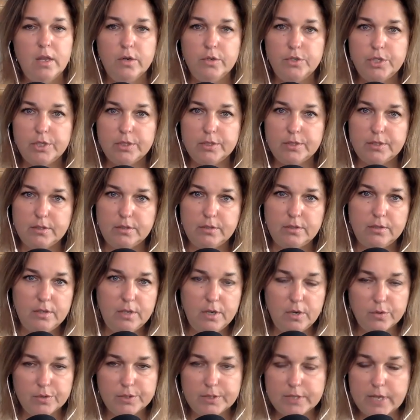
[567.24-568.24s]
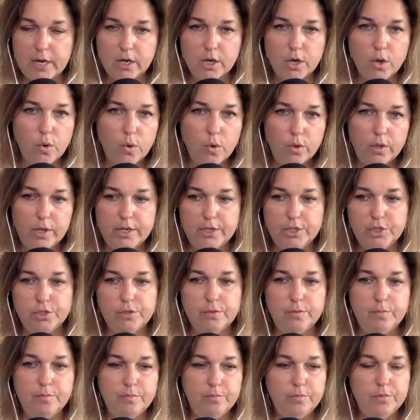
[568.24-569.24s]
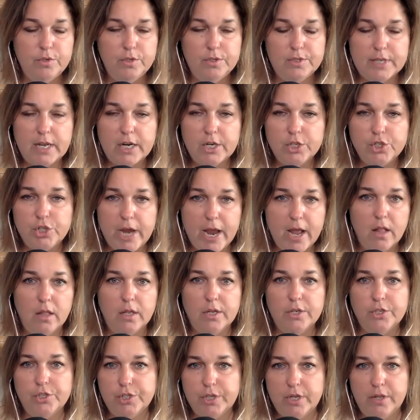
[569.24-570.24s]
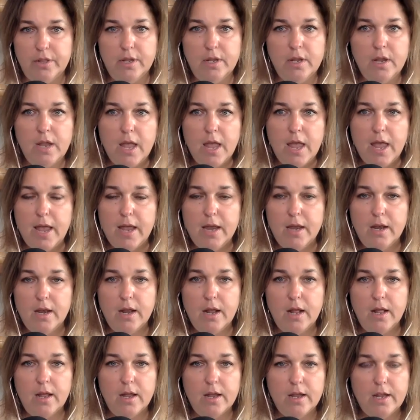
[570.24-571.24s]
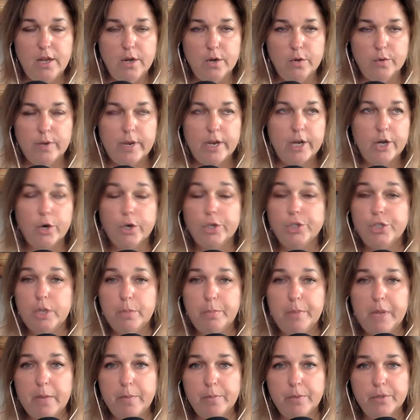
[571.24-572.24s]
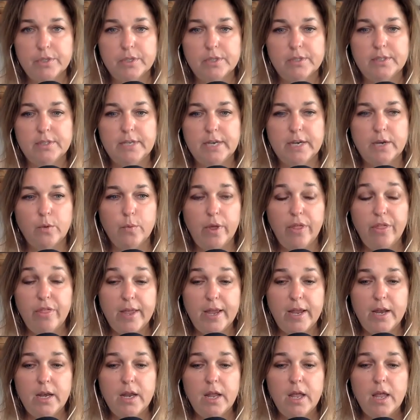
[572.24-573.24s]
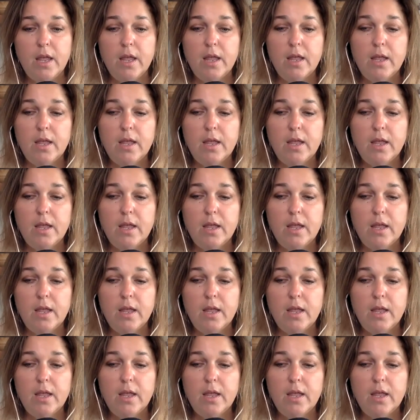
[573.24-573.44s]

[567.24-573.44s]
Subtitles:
just, set a goal and set a challenge and encouraging people to stick with it.